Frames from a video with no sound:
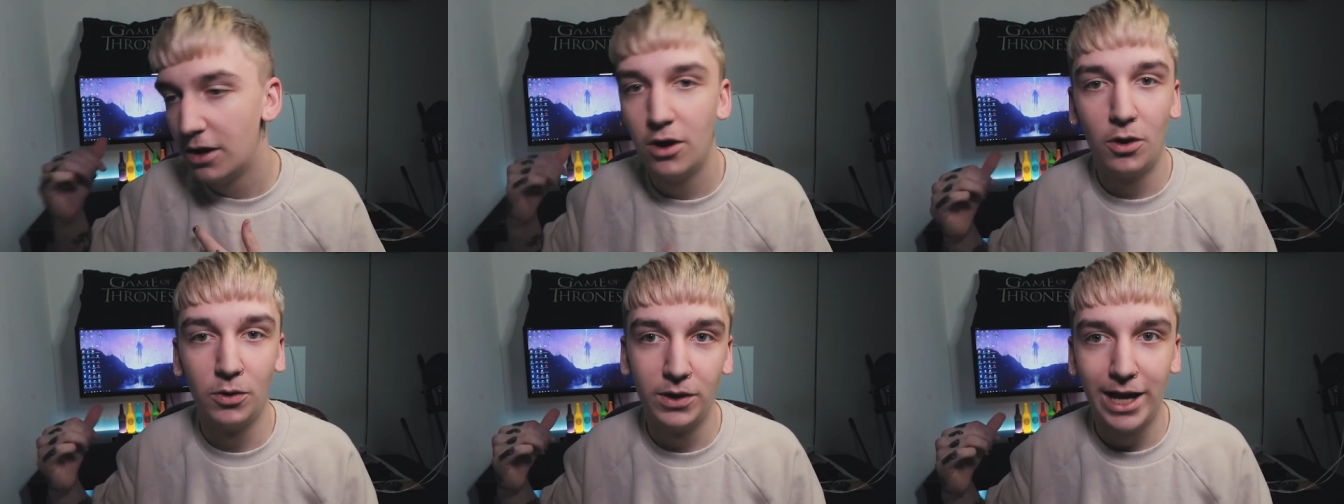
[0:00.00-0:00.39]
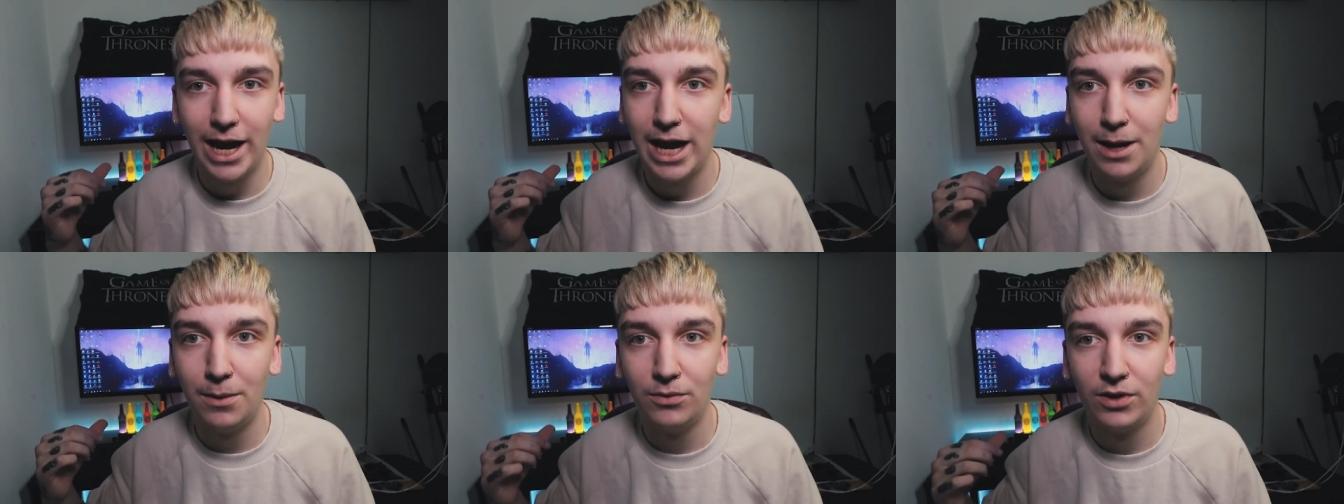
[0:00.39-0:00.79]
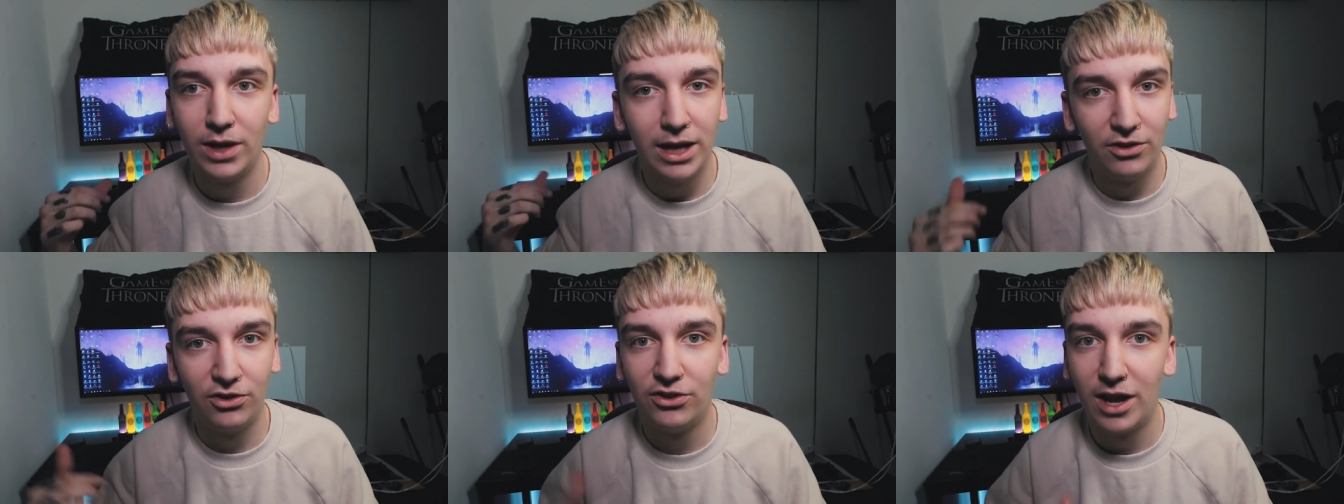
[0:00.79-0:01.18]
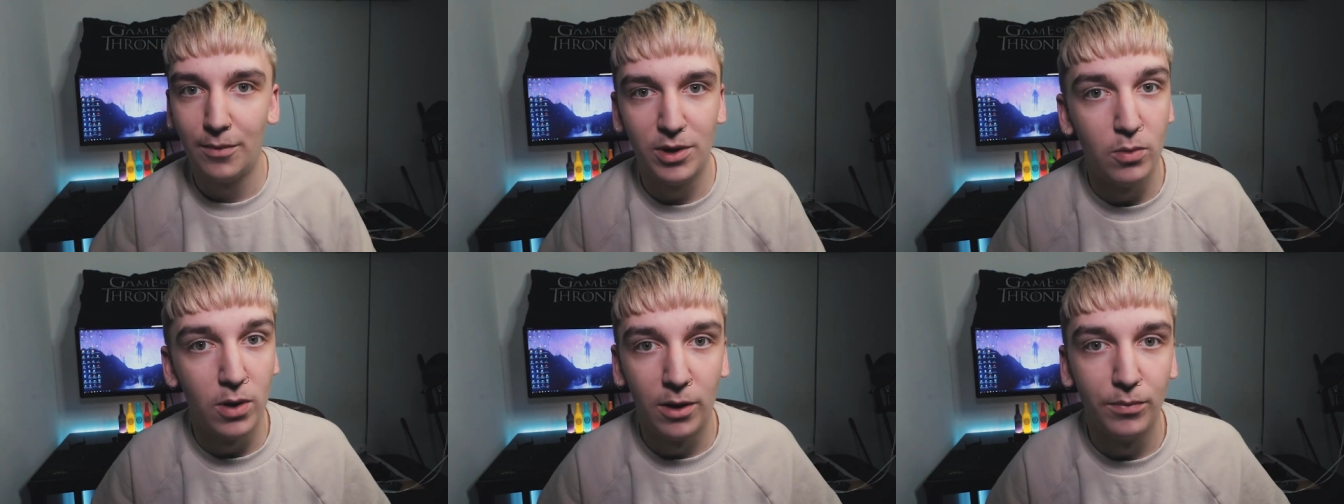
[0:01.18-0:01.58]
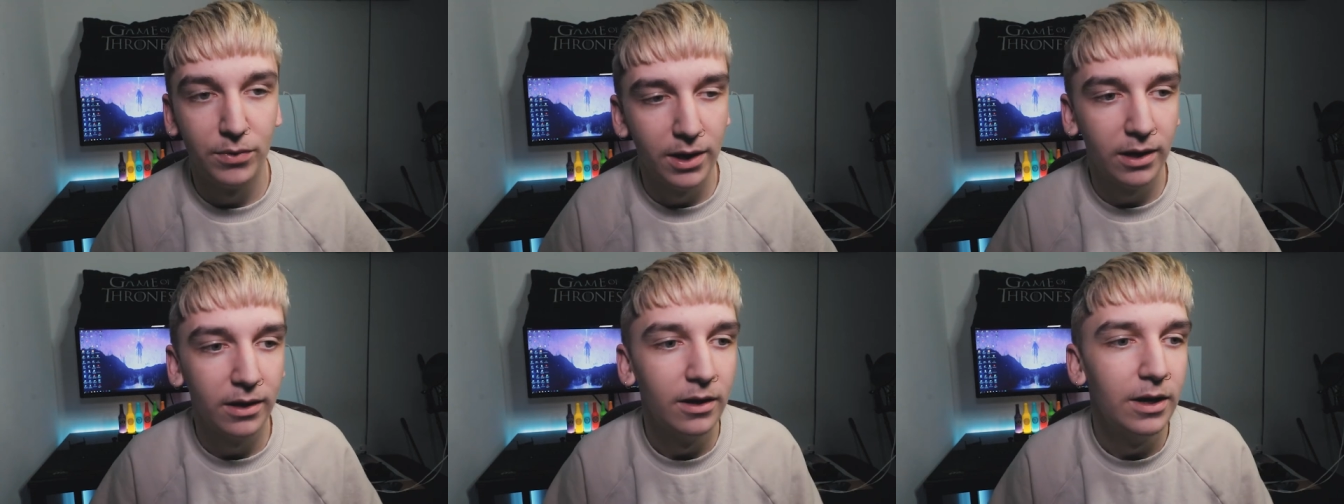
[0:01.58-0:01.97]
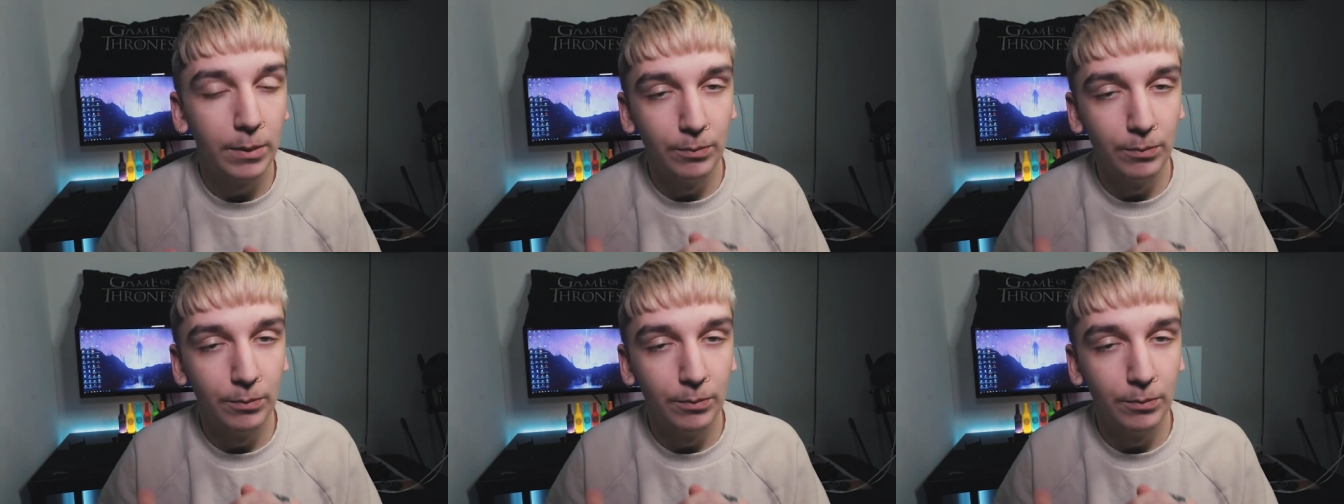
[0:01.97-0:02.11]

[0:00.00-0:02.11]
on games is Wam. yeah?